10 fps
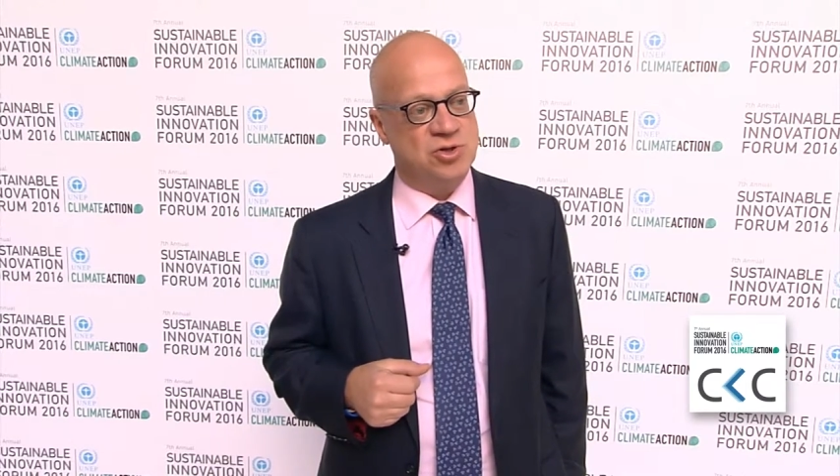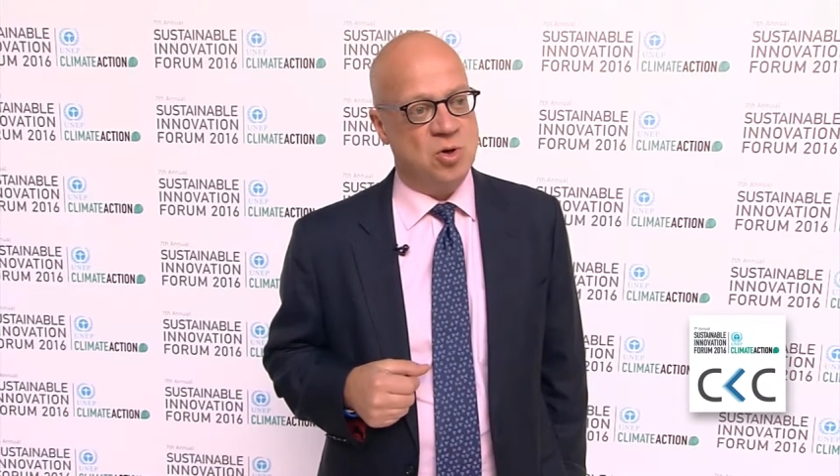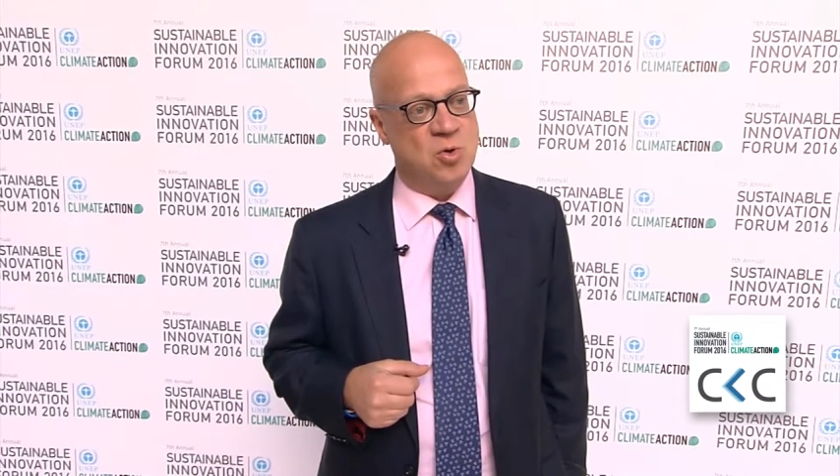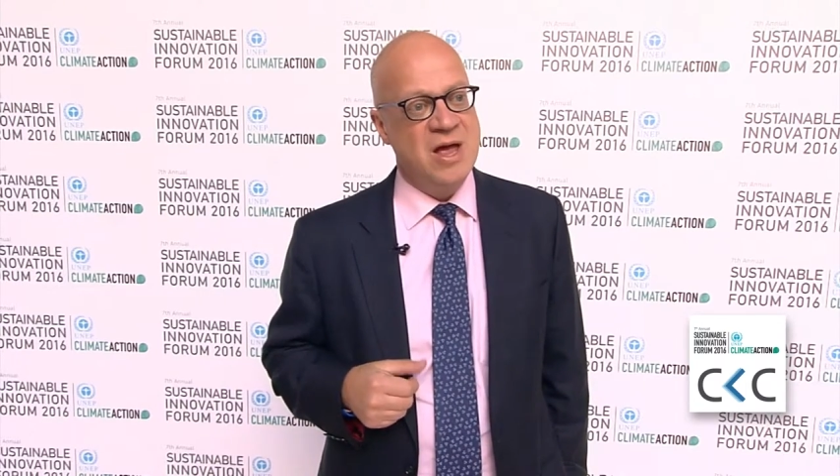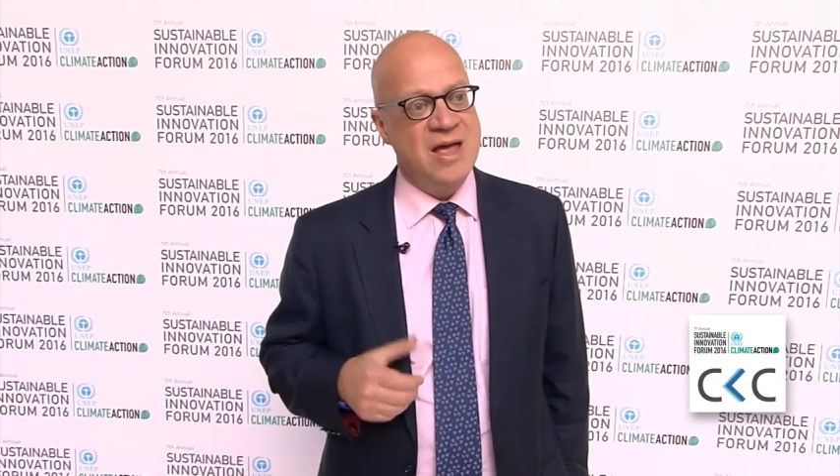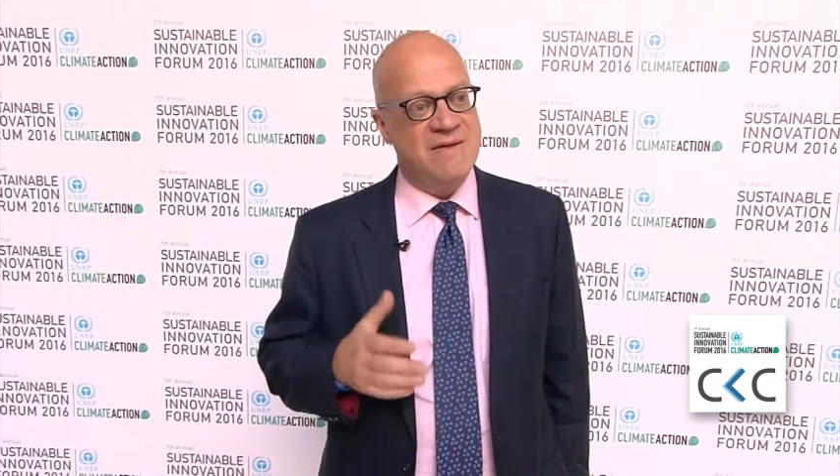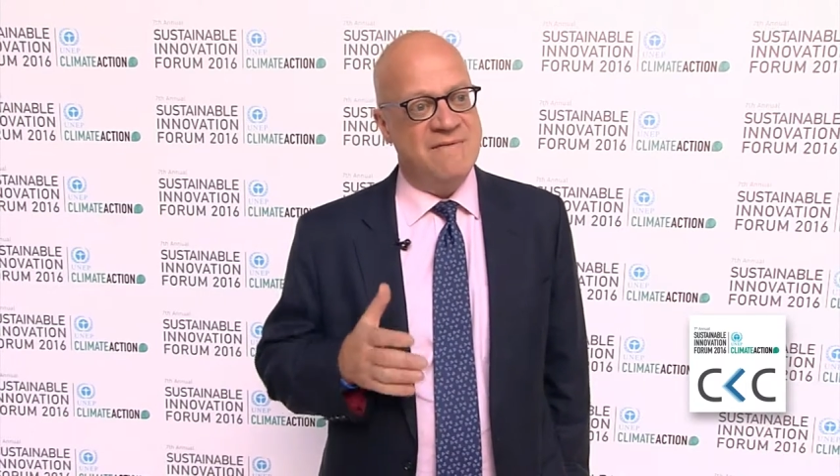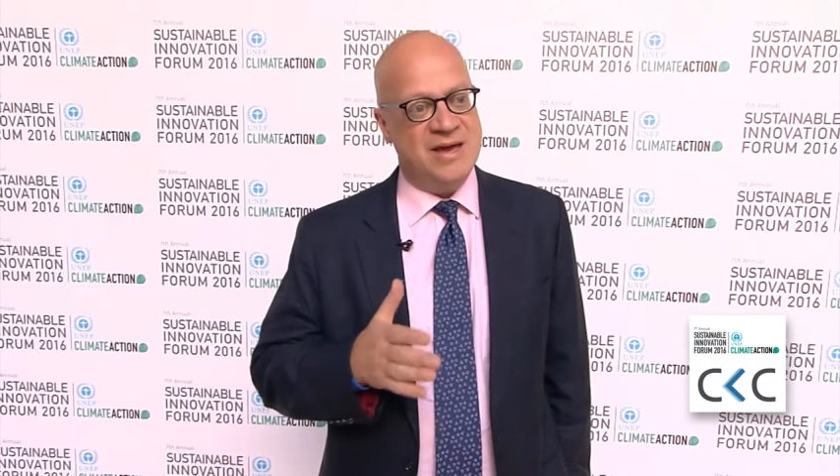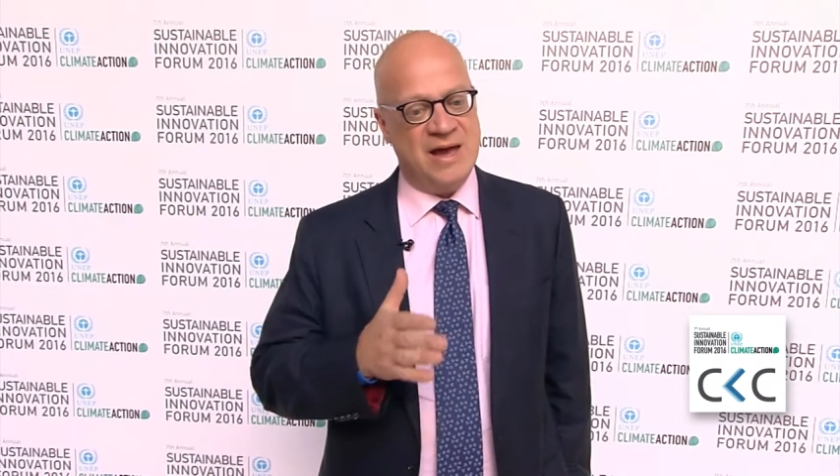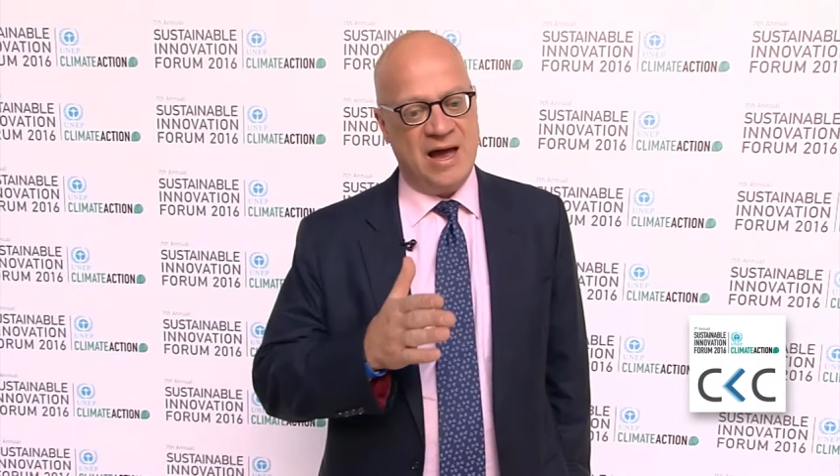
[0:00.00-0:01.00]
So
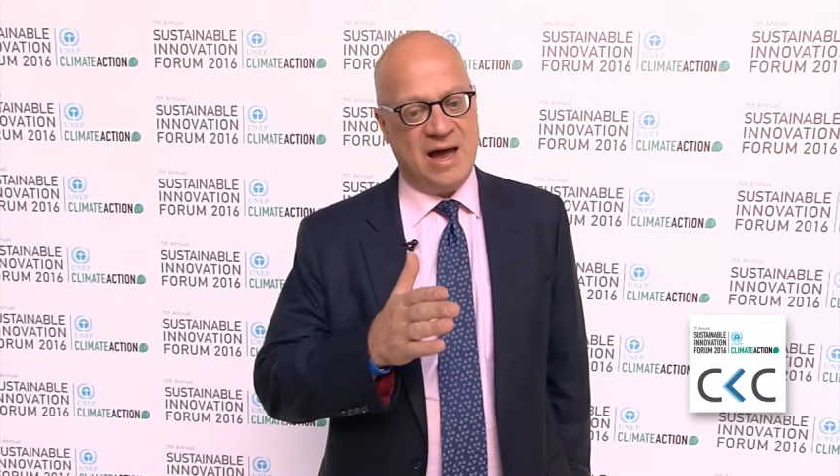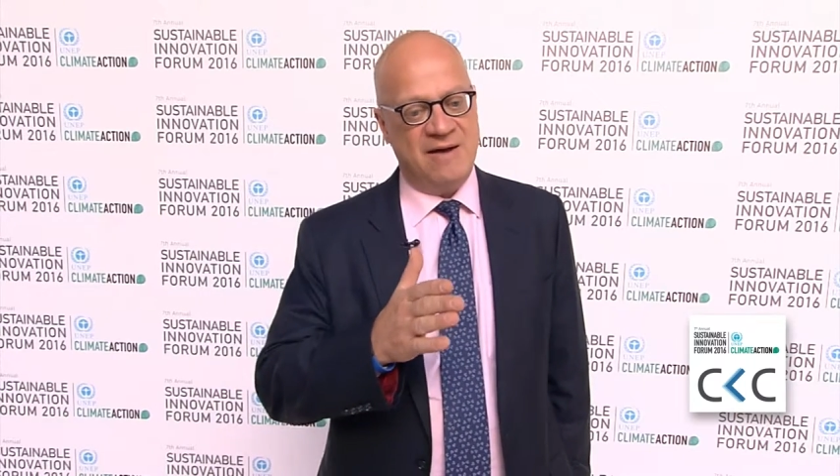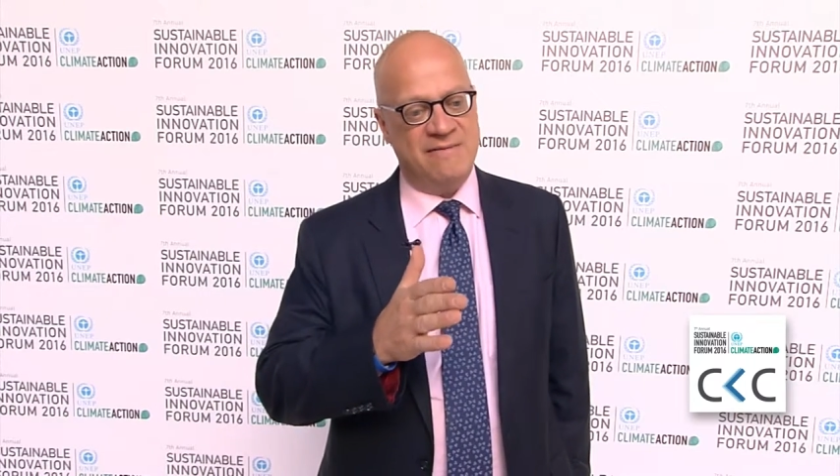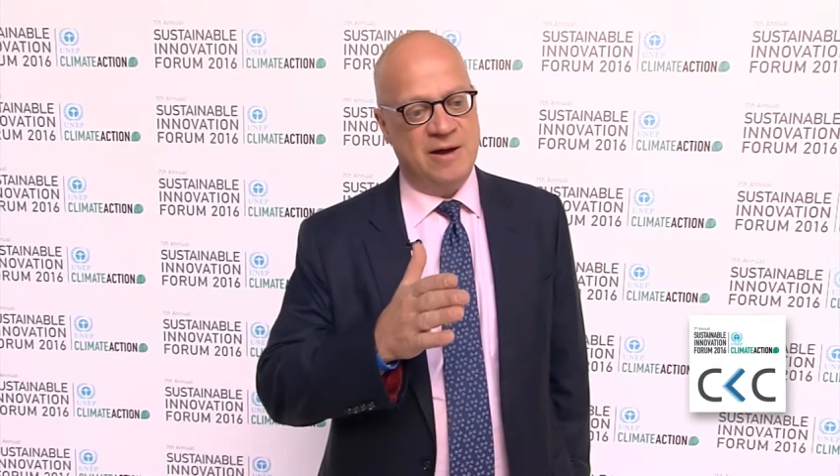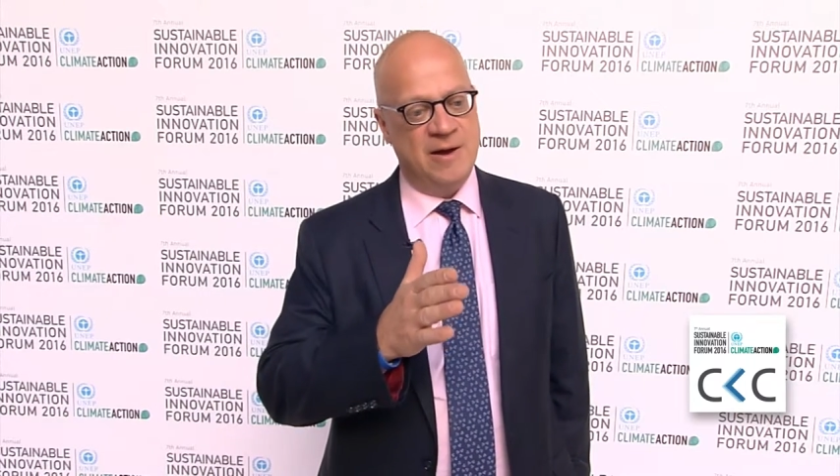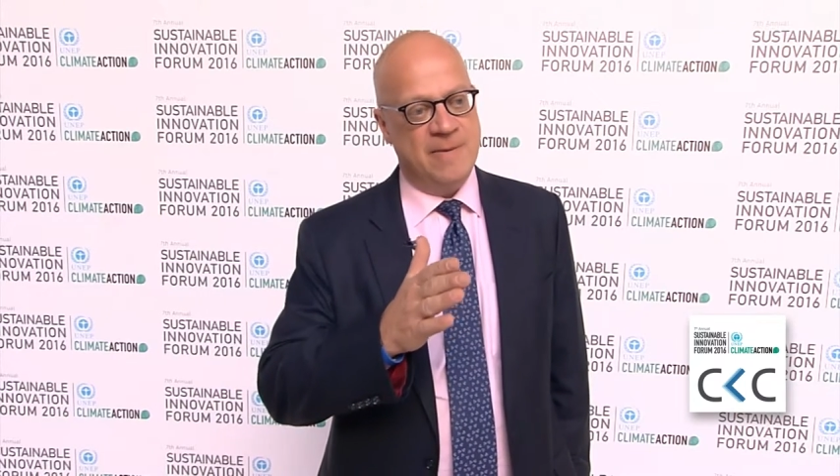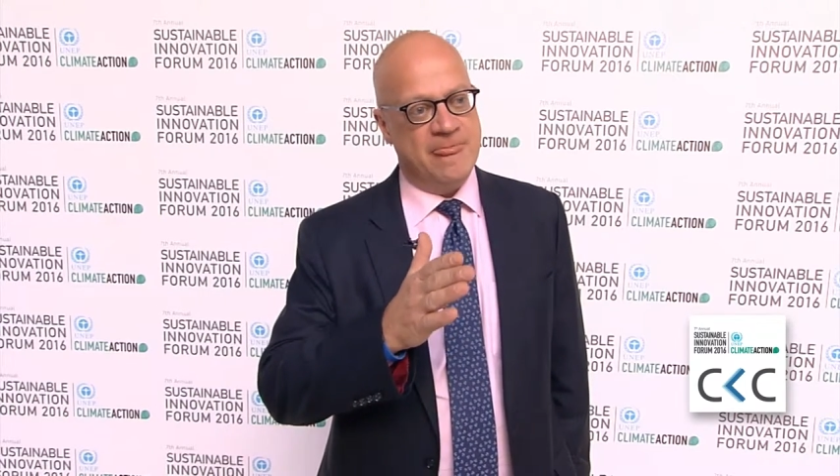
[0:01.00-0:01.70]
we have uh,